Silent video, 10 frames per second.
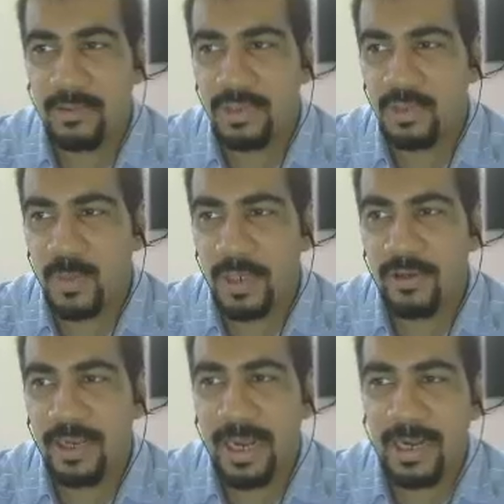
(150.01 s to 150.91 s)
Now this
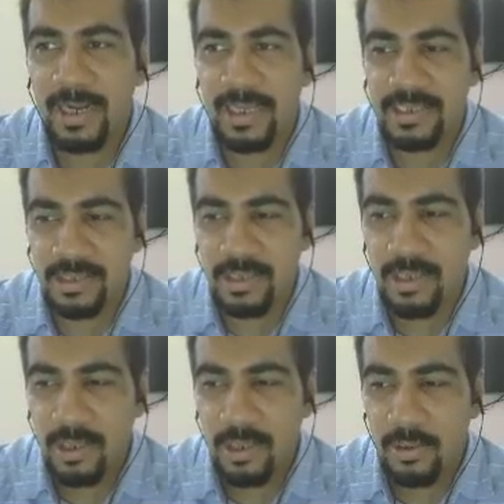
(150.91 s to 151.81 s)
particular candle has
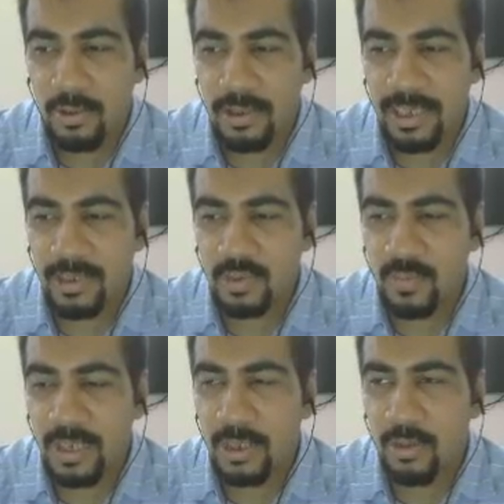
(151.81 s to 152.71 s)
not yet
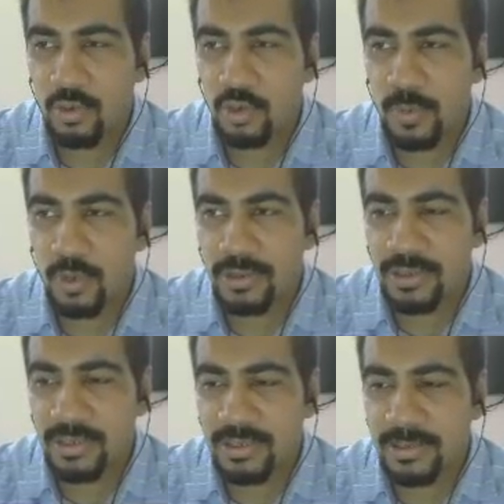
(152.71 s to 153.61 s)
been closed because
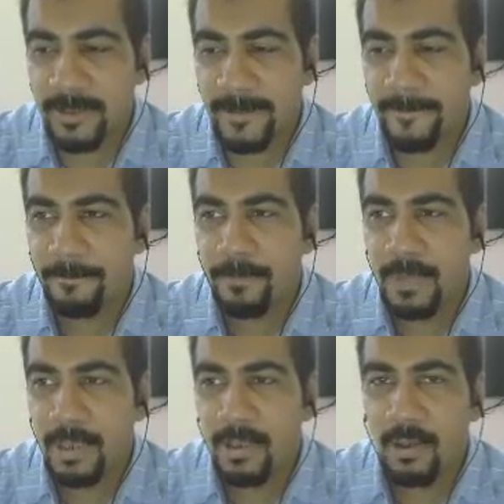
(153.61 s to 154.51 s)
this is the
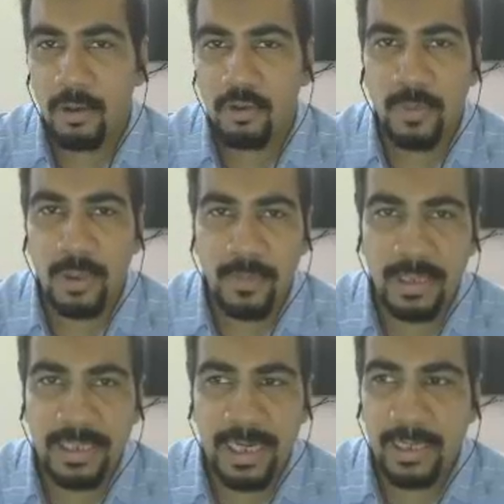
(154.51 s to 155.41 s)
October
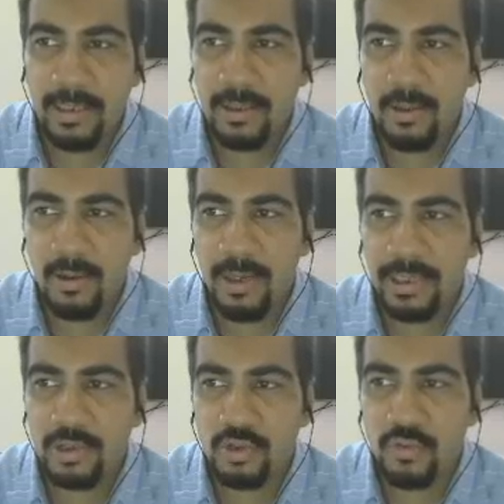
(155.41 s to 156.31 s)
month candle. All
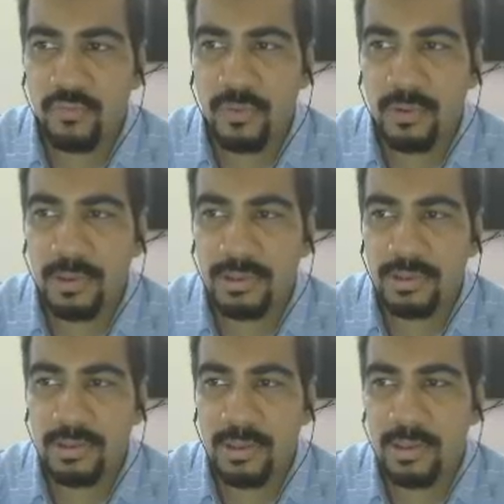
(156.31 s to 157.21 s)
right, so
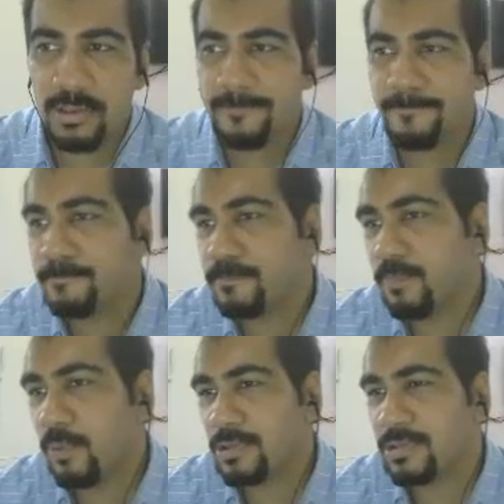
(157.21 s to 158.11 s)
it's
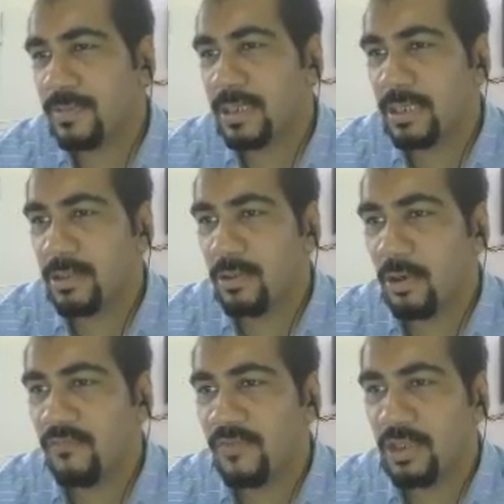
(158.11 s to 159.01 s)
possibly
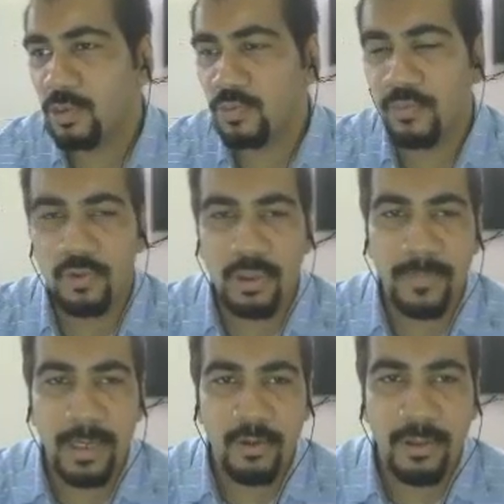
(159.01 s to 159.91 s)
not very useful to
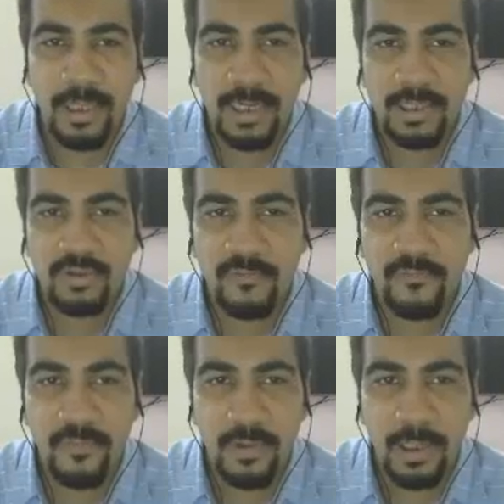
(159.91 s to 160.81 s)
comment on that as of
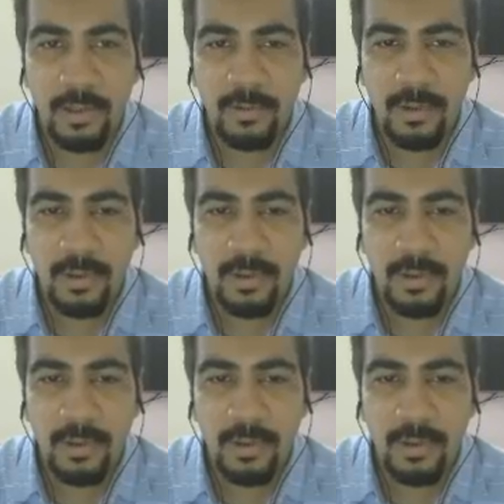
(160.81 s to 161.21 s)
now.